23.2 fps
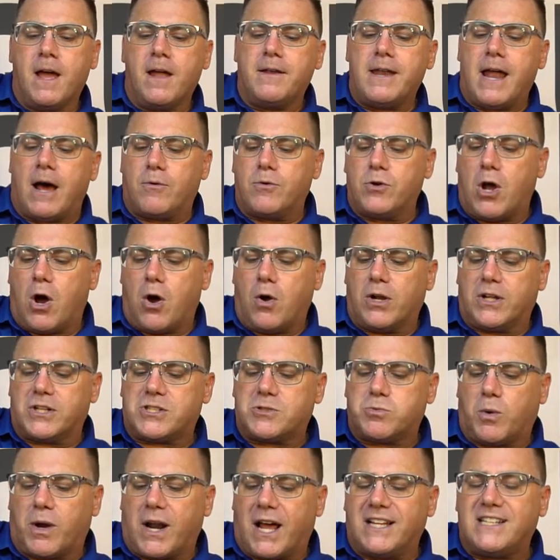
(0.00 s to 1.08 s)
Now
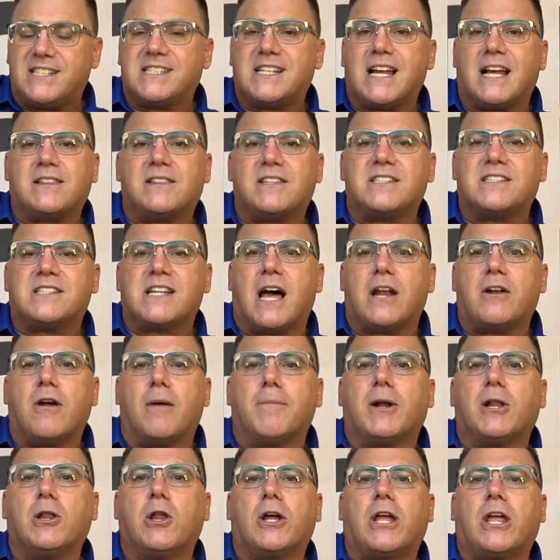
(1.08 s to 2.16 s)
notice, when I set this on here, I'm
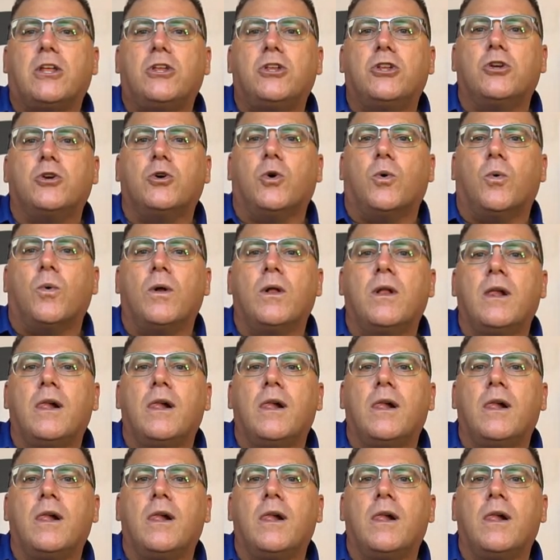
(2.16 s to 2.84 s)
going to look at you.